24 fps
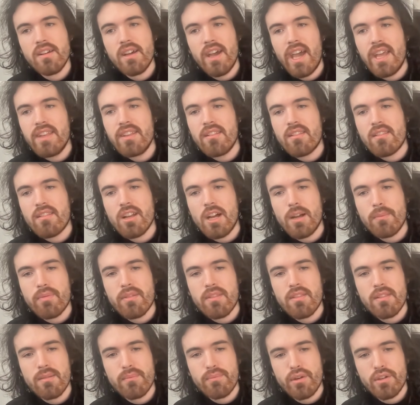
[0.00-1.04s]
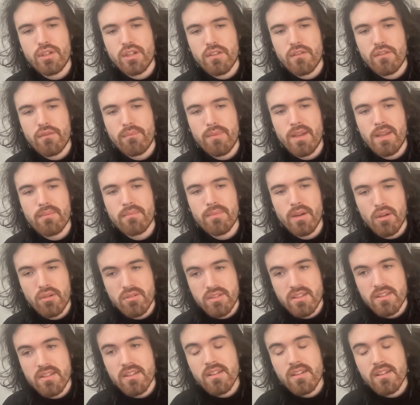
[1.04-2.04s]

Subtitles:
and it stops the project from being bloated.